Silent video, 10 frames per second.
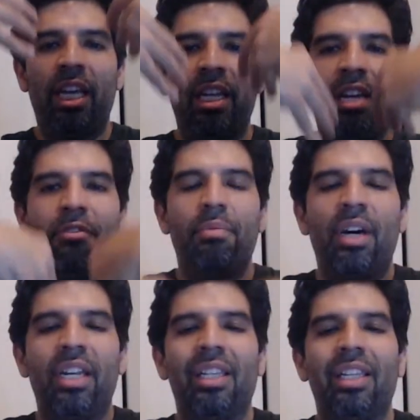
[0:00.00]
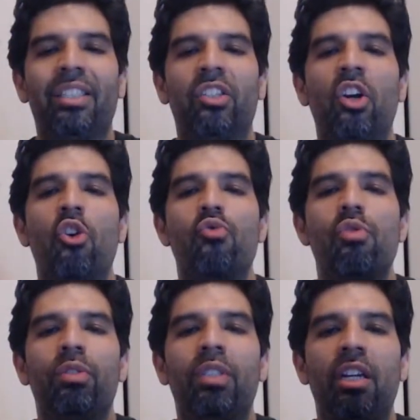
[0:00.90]
And everybody, let's
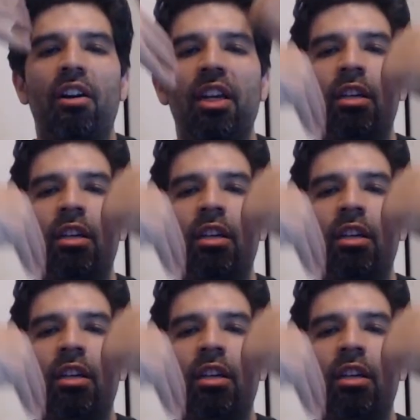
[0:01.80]
rotate our